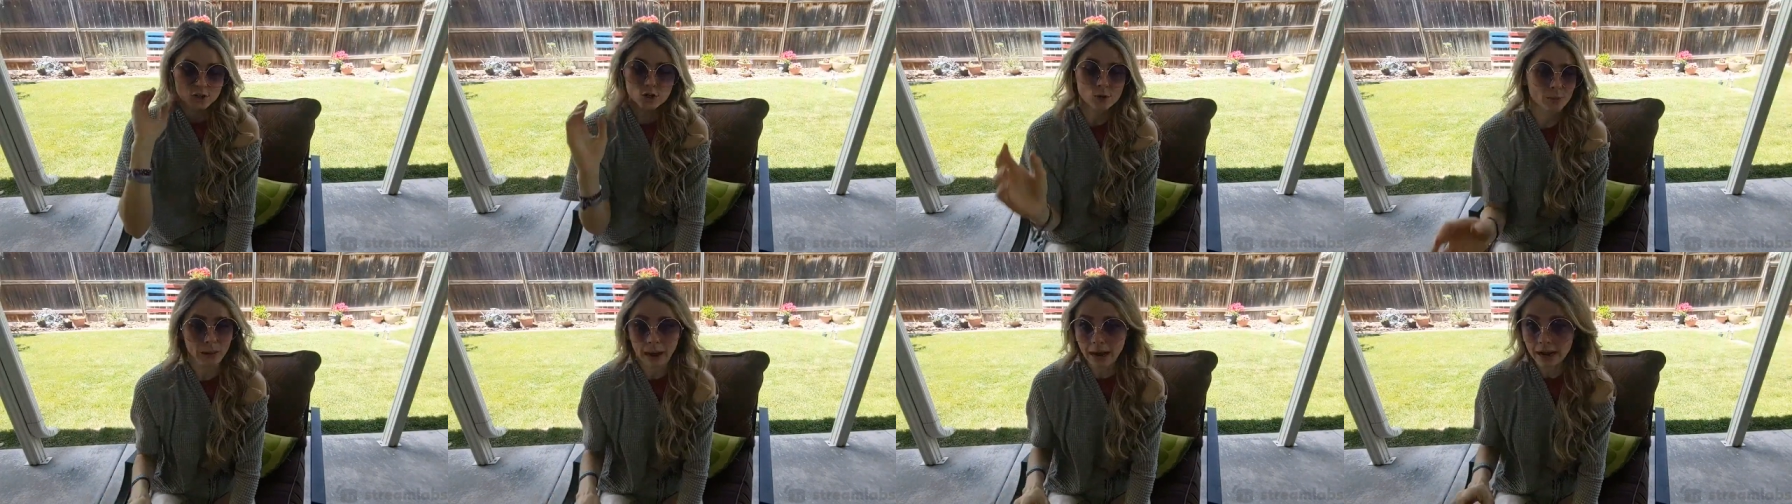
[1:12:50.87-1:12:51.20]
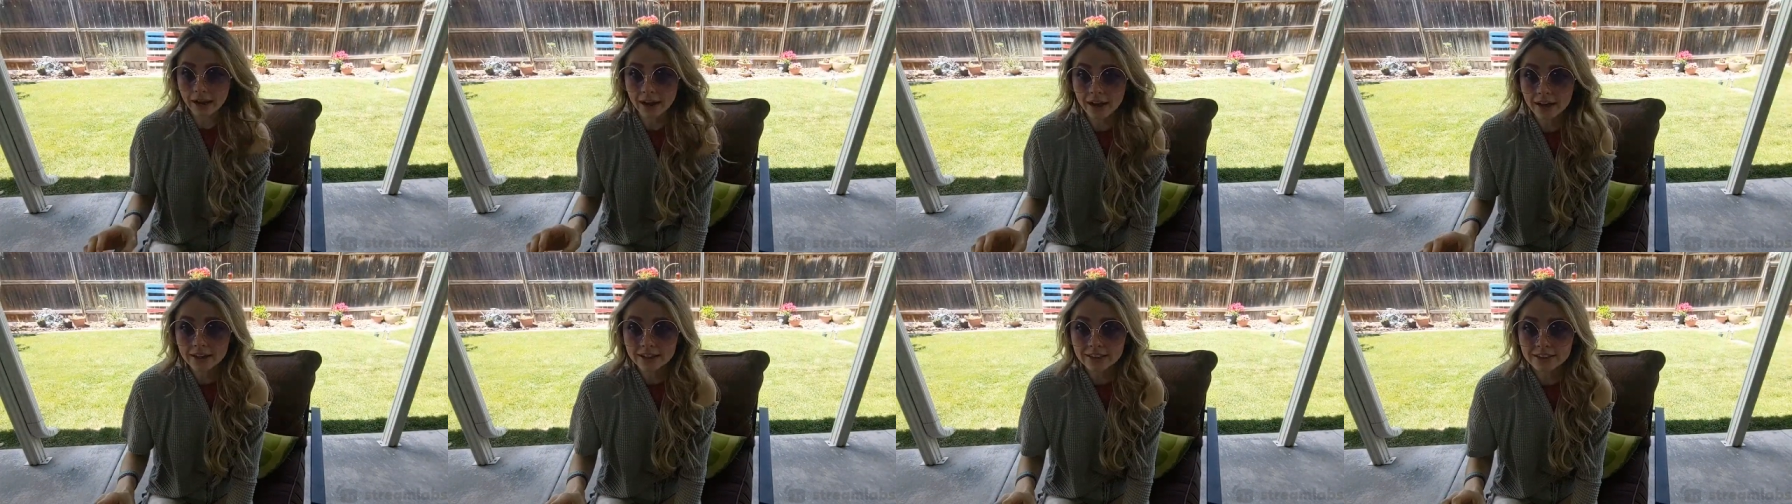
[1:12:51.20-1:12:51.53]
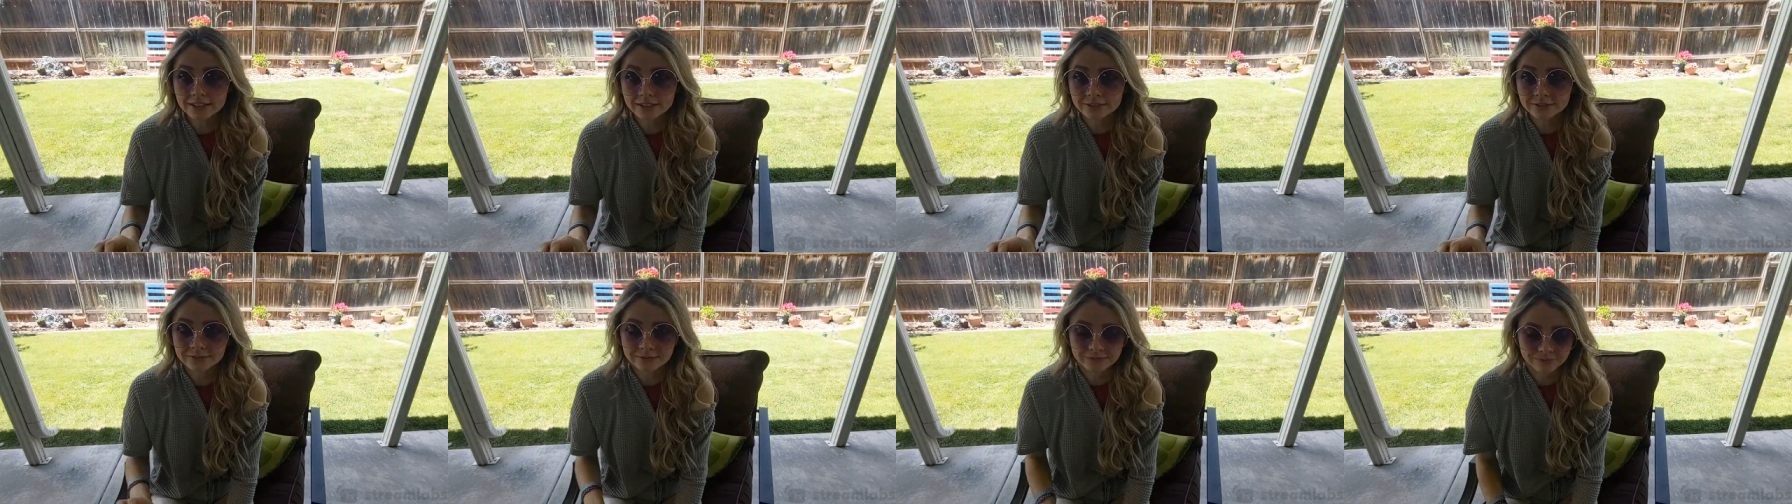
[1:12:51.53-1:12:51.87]
Chewbacca?
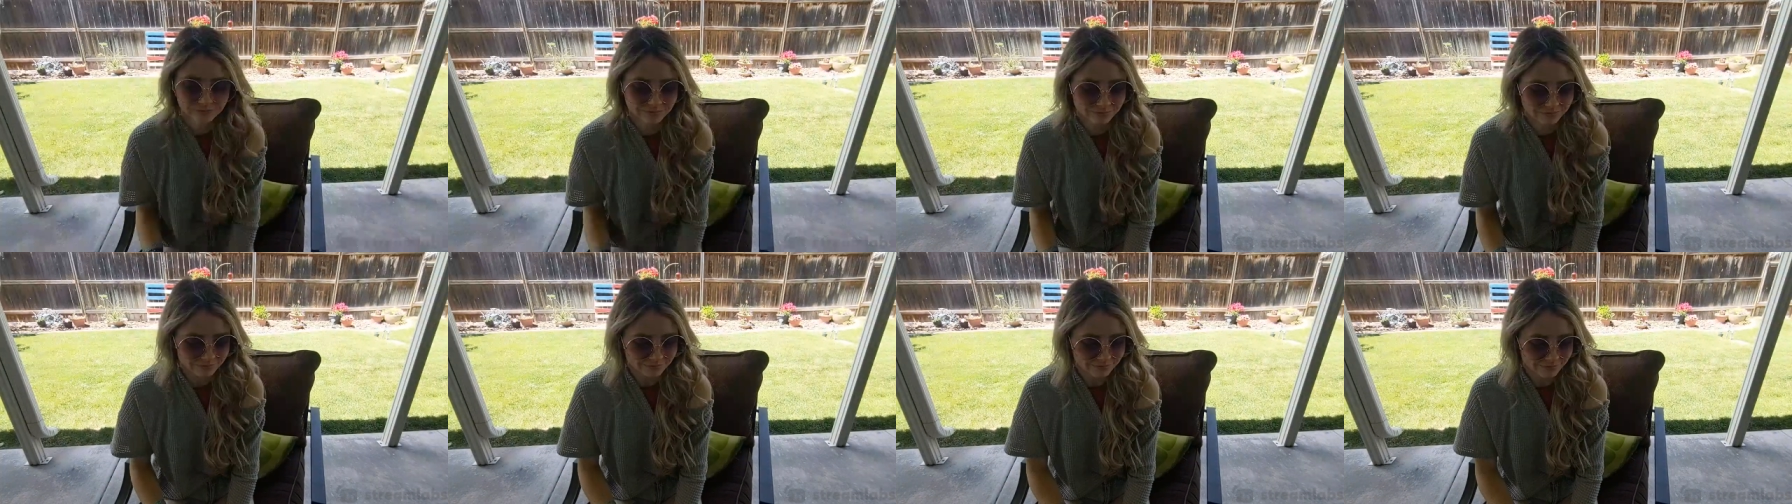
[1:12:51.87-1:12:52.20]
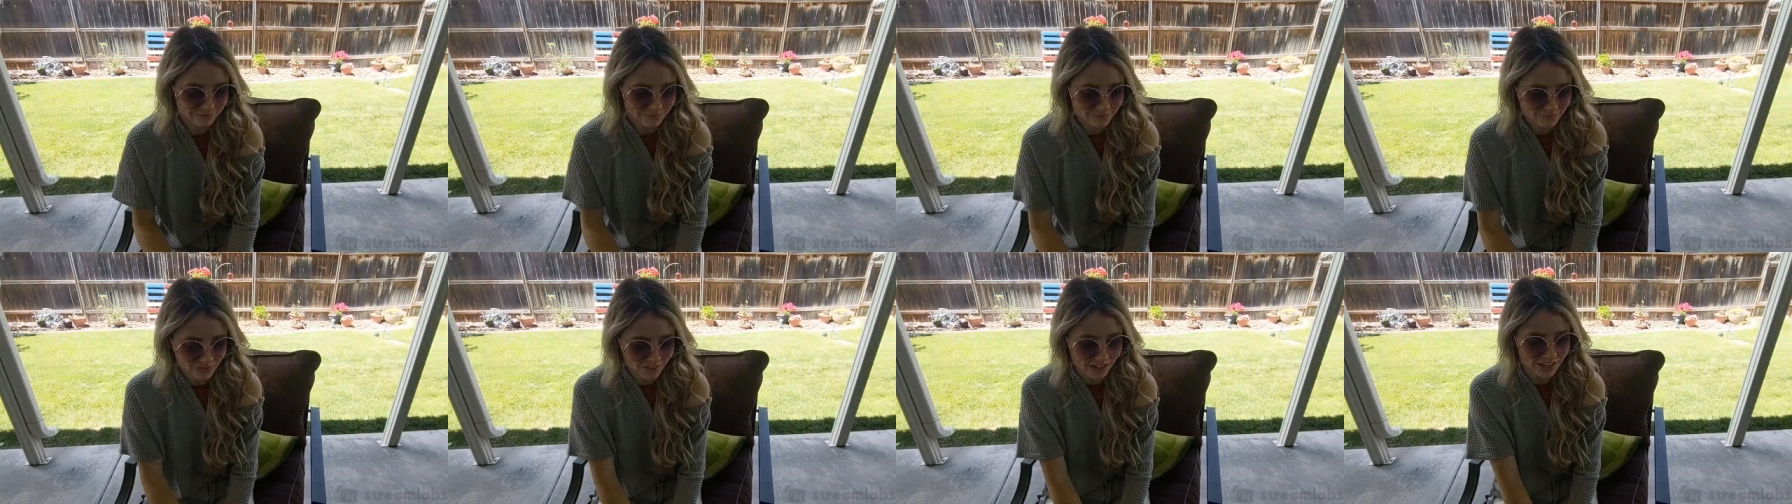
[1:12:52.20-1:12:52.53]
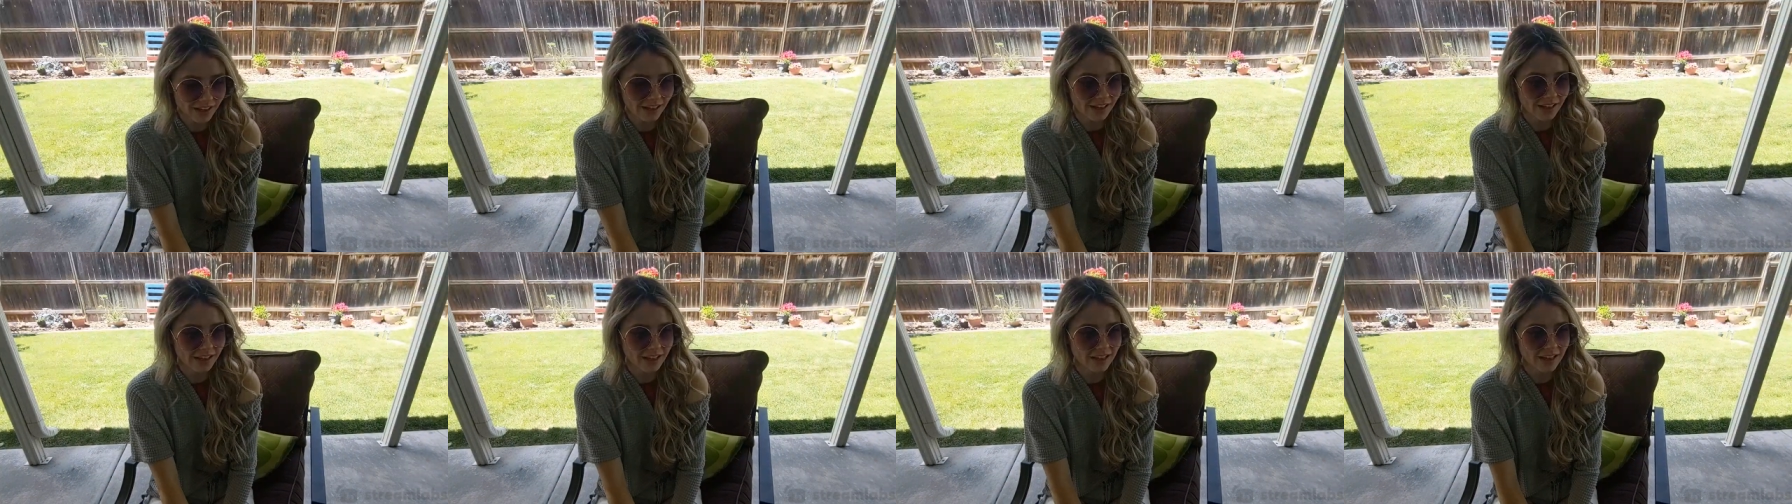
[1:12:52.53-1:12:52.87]

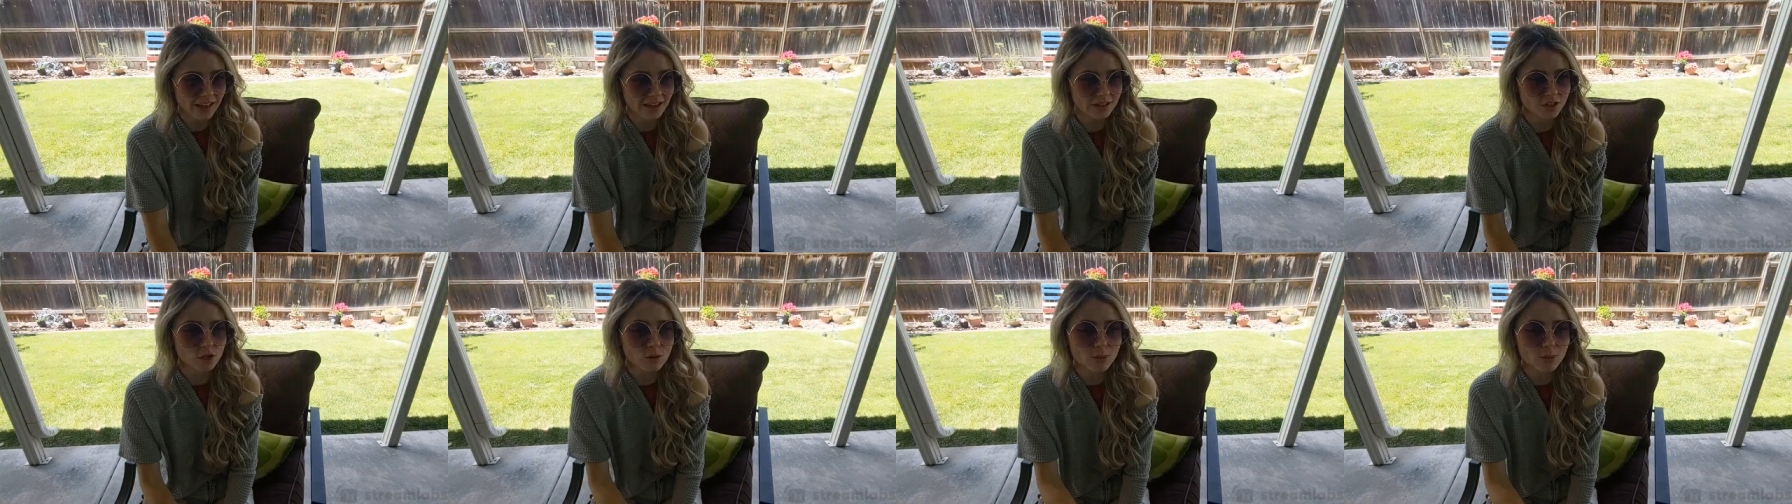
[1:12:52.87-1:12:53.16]
Uh,